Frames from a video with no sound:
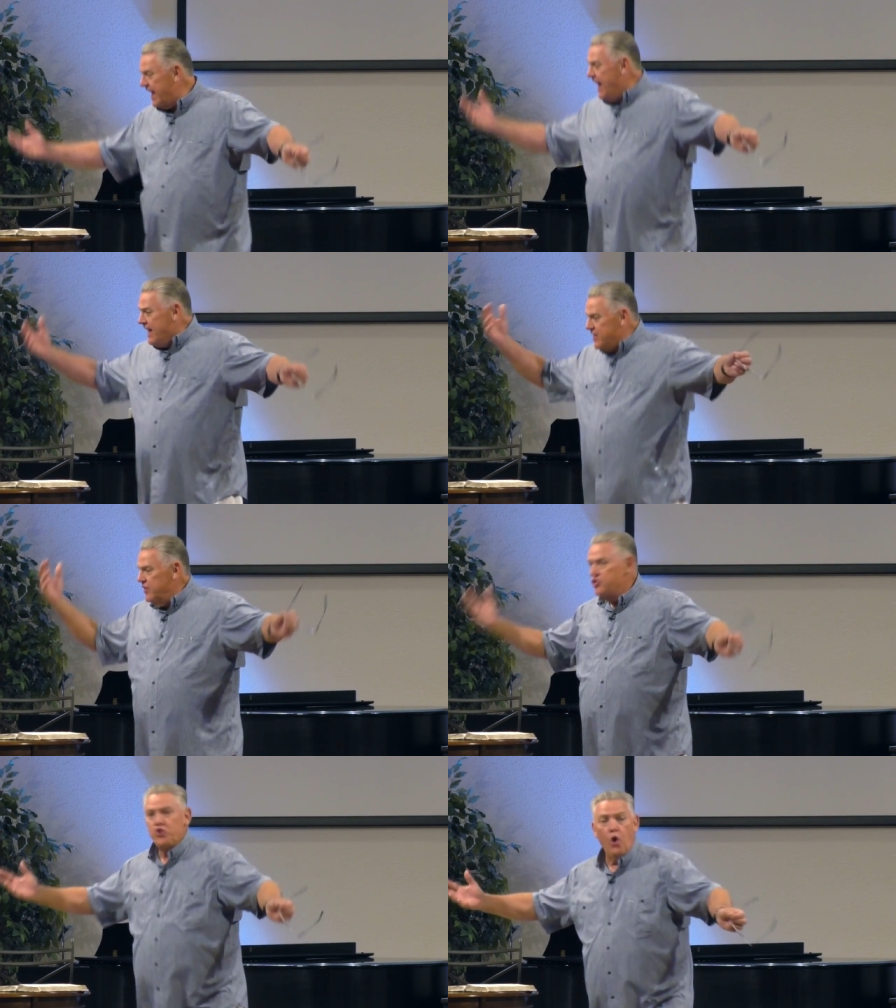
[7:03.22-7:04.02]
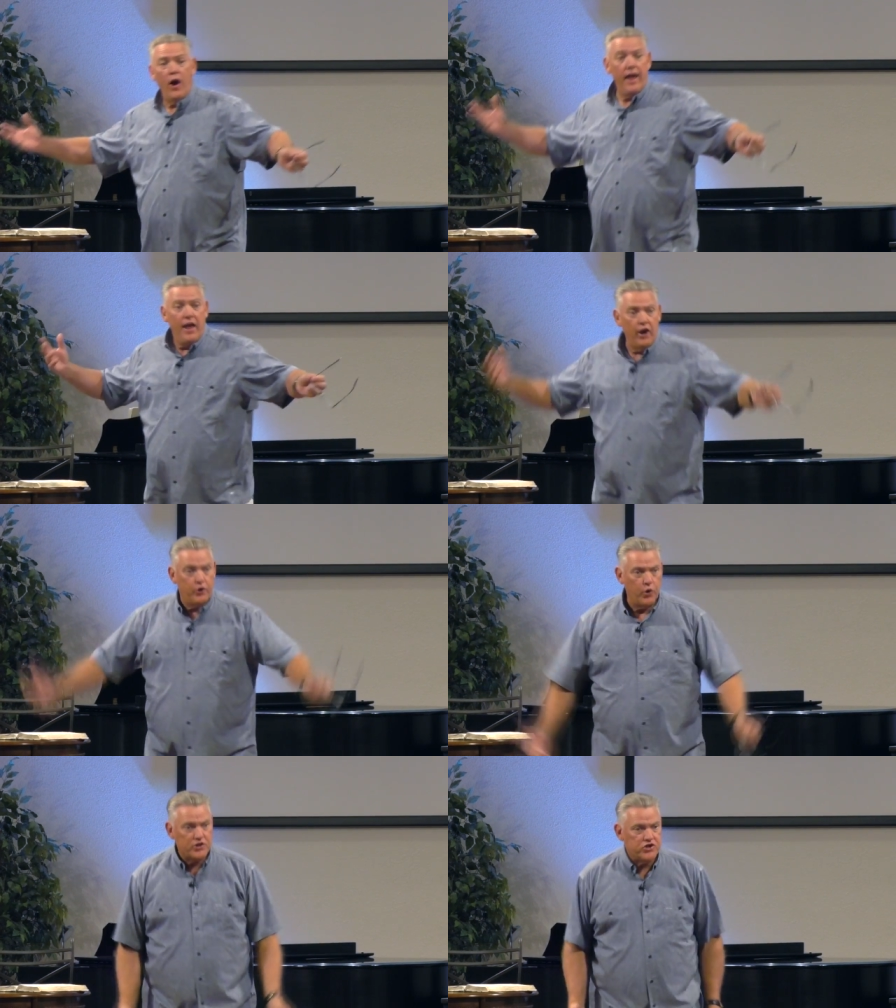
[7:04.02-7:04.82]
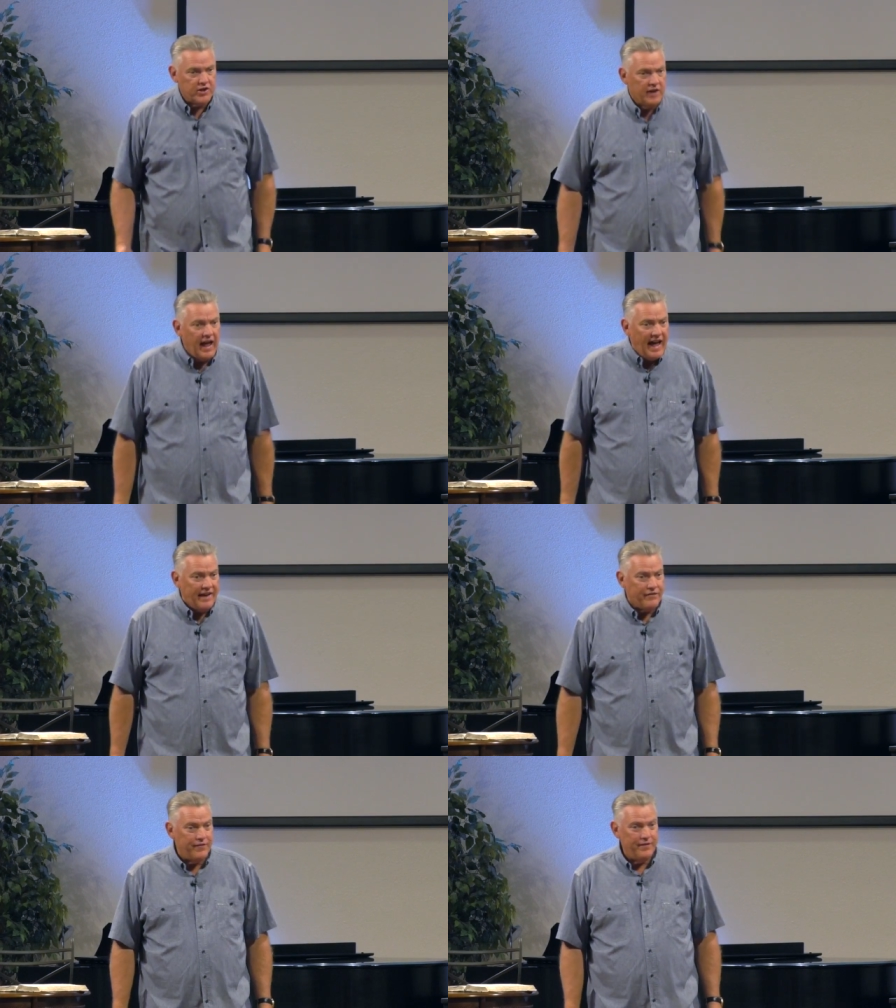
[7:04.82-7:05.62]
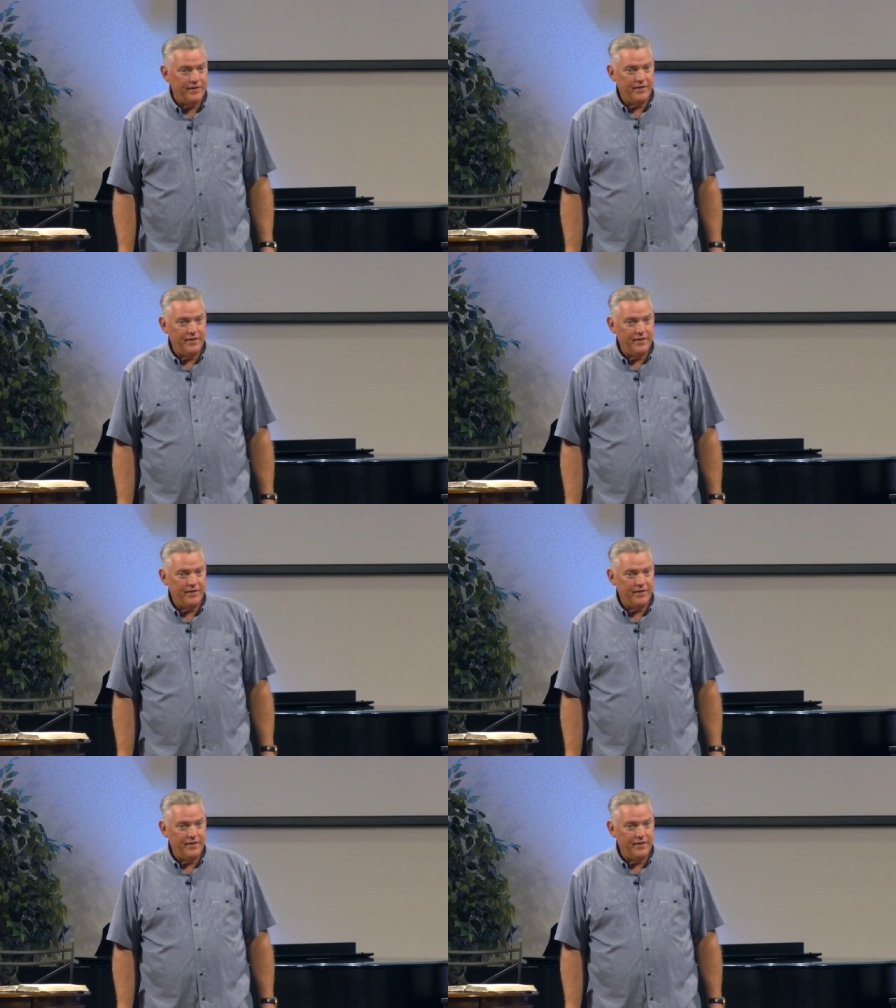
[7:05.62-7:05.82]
to, to enjoy a Christian life.